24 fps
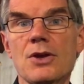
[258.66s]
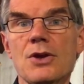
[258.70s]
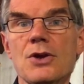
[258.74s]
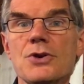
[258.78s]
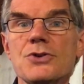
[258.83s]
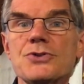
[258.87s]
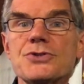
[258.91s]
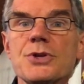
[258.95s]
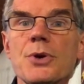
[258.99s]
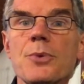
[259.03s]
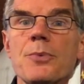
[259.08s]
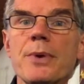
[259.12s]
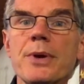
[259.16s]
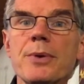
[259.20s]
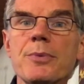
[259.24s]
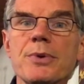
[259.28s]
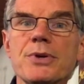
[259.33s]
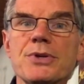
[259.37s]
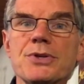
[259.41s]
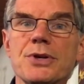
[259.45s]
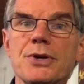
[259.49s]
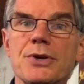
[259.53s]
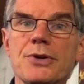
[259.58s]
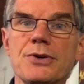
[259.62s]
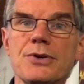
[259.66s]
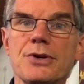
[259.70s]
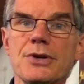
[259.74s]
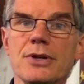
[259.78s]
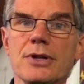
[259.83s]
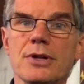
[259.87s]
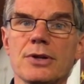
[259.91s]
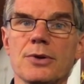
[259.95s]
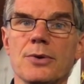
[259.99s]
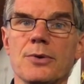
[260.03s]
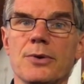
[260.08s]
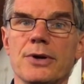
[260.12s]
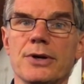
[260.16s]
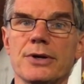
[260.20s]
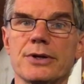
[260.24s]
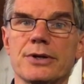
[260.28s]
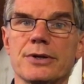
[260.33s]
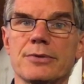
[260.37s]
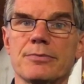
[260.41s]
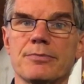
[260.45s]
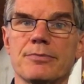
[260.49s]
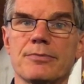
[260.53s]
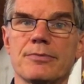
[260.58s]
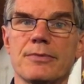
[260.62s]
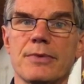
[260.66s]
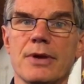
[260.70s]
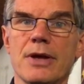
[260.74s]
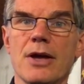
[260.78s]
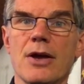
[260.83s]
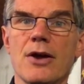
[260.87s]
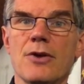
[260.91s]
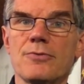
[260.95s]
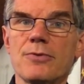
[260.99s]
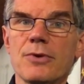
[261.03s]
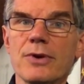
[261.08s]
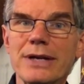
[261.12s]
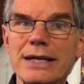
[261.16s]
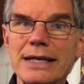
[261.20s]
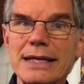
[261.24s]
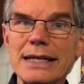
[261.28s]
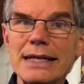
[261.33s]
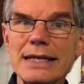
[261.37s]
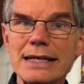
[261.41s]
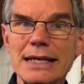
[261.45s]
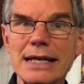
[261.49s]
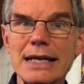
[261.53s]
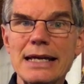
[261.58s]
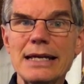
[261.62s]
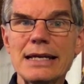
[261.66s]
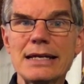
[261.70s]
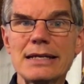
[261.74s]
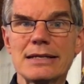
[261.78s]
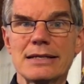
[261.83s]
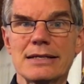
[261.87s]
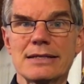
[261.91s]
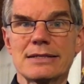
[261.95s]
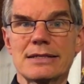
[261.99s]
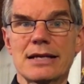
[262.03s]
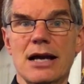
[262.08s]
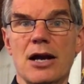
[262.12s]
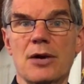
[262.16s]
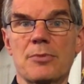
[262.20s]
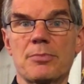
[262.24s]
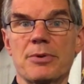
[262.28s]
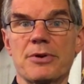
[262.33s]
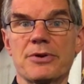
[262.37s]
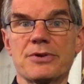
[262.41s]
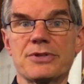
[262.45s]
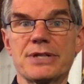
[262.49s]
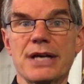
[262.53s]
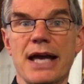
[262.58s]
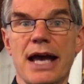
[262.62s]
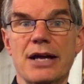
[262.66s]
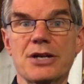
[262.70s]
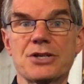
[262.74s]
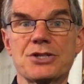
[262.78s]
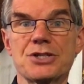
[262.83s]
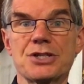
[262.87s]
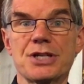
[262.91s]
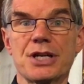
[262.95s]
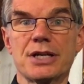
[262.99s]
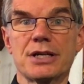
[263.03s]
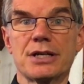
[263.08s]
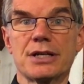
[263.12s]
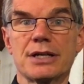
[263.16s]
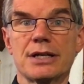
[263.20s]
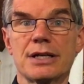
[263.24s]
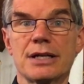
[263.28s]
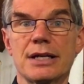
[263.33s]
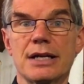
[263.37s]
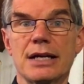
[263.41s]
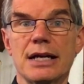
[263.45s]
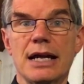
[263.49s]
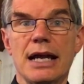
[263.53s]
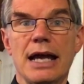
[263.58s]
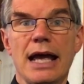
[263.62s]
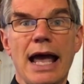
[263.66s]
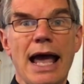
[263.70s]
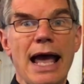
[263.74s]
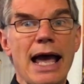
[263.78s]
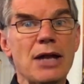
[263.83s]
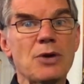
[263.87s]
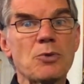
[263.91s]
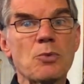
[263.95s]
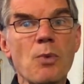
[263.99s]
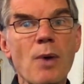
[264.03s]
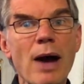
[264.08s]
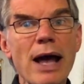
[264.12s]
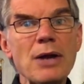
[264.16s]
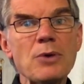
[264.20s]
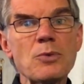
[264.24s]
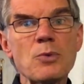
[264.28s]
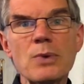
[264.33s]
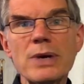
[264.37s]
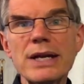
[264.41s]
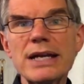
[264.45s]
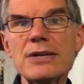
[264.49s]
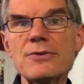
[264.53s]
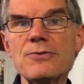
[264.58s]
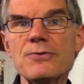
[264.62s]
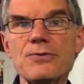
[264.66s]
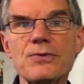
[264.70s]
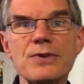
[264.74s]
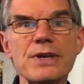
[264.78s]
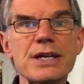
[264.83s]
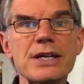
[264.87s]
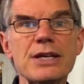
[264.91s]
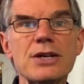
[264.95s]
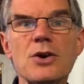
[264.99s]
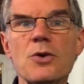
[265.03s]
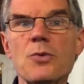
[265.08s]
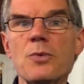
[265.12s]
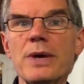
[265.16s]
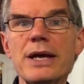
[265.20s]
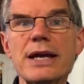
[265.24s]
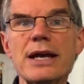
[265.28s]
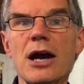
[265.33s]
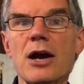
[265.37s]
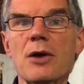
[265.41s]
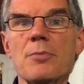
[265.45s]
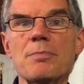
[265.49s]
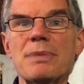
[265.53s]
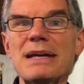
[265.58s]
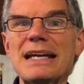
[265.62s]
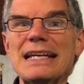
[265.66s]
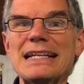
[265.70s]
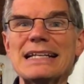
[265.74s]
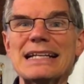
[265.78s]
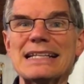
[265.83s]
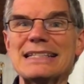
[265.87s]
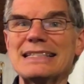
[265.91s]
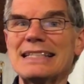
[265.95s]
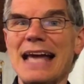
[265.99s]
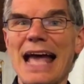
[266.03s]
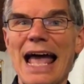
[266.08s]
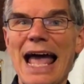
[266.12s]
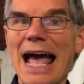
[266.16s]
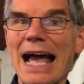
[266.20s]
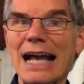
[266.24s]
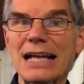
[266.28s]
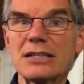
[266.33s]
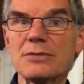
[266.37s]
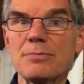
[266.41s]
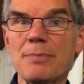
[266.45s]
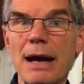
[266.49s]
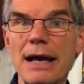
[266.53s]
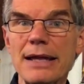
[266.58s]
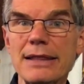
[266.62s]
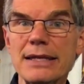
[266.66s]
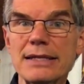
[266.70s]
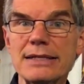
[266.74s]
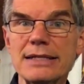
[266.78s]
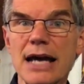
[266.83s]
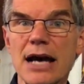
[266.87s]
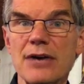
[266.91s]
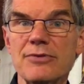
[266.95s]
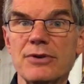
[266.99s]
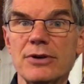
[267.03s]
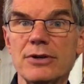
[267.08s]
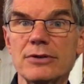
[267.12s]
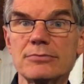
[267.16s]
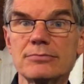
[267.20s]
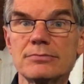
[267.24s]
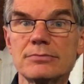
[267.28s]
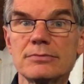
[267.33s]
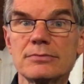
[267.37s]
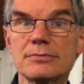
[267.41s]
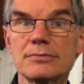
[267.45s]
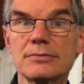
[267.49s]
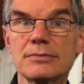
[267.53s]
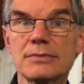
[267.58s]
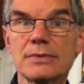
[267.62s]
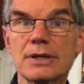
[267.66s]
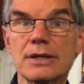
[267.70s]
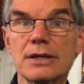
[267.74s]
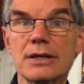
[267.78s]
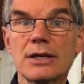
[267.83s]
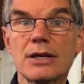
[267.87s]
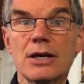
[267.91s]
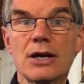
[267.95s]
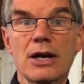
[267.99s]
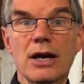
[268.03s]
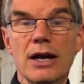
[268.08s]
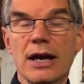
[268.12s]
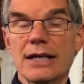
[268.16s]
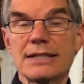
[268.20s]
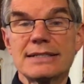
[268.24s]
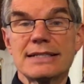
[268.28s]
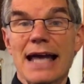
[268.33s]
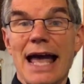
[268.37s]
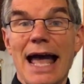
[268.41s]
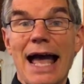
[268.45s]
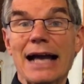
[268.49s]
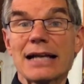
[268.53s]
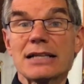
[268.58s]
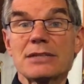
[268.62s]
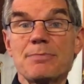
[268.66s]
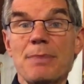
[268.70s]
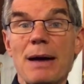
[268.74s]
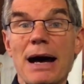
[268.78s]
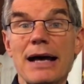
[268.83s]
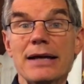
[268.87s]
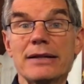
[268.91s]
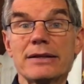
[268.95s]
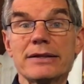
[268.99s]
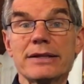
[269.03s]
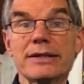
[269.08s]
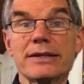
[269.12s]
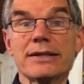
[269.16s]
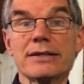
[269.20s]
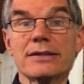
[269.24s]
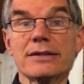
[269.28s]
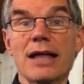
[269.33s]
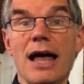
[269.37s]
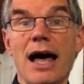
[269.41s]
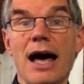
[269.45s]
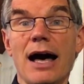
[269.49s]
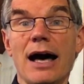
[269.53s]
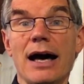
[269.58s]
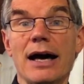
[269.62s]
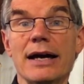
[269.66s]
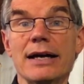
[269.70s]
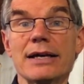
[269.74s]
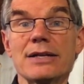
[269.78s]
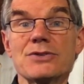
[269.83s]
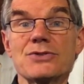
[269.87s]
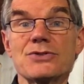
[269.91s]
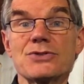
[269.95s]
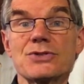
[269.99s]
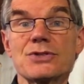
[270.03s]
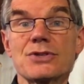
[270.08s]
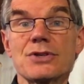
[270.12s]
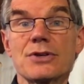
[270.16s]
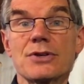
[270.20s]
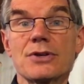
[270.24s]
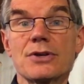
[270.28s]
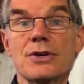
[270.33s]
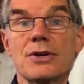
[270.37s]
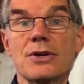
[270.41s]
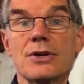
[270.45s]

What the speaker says: So we return to the Lord, for he is our protection. And when we feel we are being attacked by the devil, attacked by the lies,